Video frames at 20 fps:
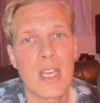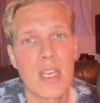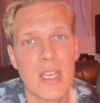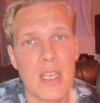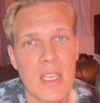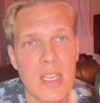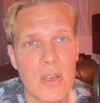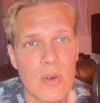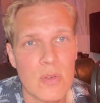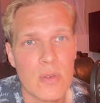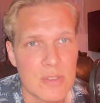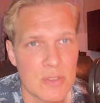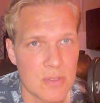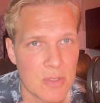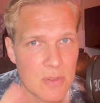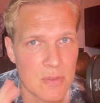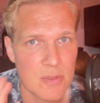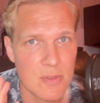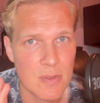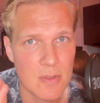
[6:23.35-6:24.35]
Also
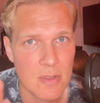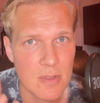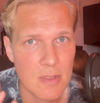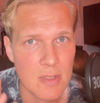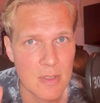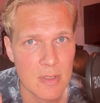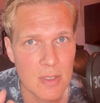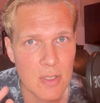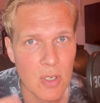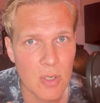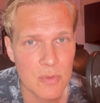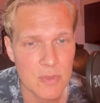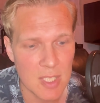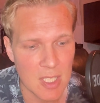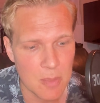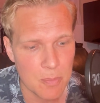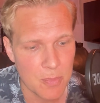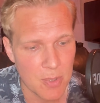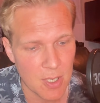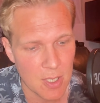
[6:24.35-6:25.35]
to go
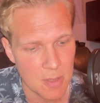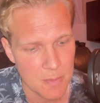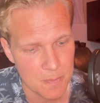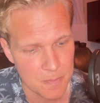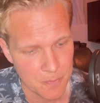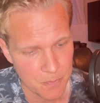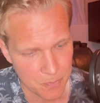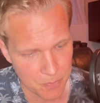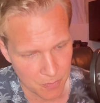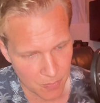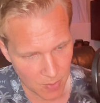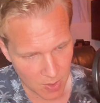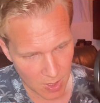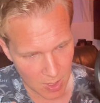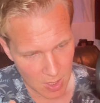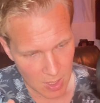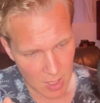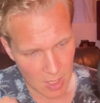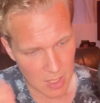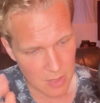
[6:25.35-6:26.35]
deeper.
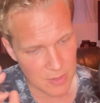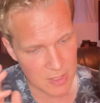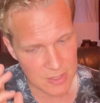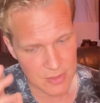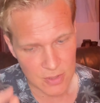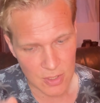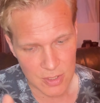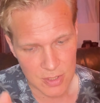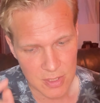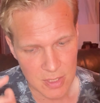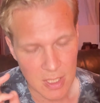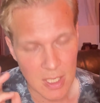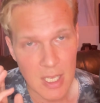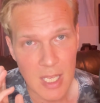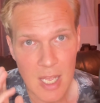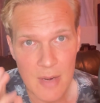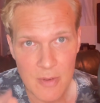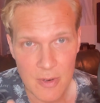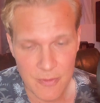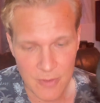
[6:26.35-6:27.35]
I research
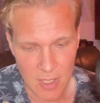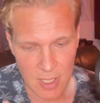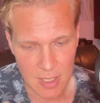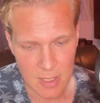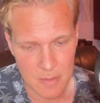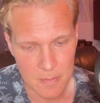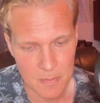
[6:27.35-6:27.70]
everything.